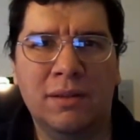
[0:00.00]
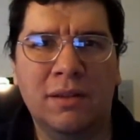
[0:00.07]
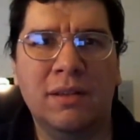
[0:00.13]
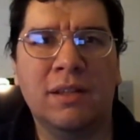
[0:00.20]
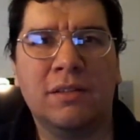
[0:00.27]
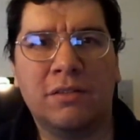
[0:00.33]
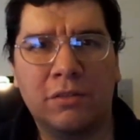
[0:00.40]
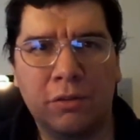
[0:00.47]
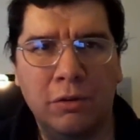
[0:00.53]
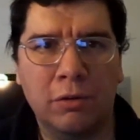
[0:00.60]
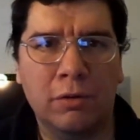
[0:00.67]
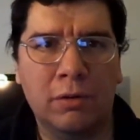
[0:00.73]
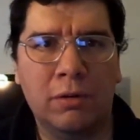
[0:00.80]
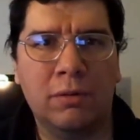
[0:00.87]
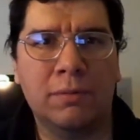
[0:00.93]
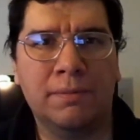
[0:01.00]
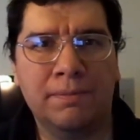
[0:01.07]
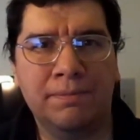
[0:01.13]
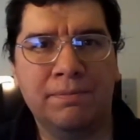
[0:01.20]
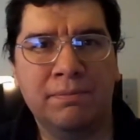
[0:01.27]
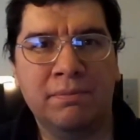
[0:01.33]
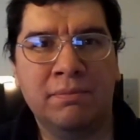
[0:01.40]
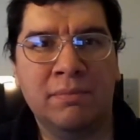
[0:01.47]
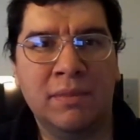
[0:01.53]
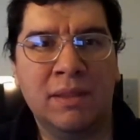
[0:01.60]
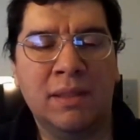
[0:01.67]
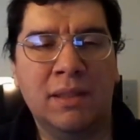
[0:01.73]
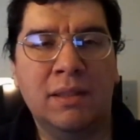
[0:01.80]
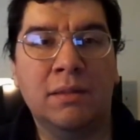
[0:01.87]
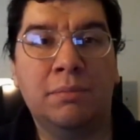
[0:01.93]
the next girl
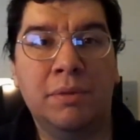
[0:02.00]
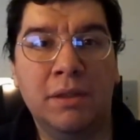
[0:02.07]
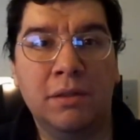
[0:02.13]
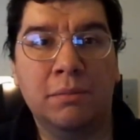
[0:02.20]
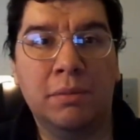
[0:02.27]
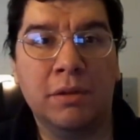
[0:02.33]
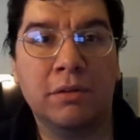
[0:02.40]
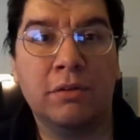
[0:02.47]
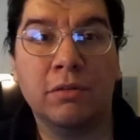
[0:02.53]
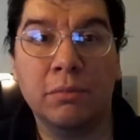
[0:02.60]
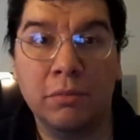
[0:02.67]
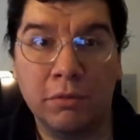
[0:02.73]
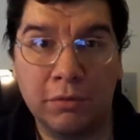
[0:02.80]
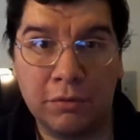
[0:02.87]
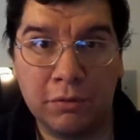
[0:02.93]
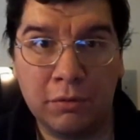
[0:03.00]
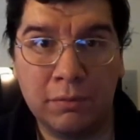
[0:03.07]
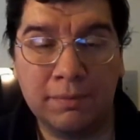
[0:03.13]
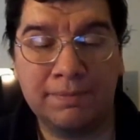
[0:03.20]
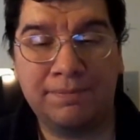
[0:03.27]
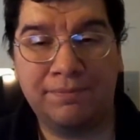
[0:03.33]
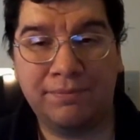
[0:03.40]
in the peanut butter commercial,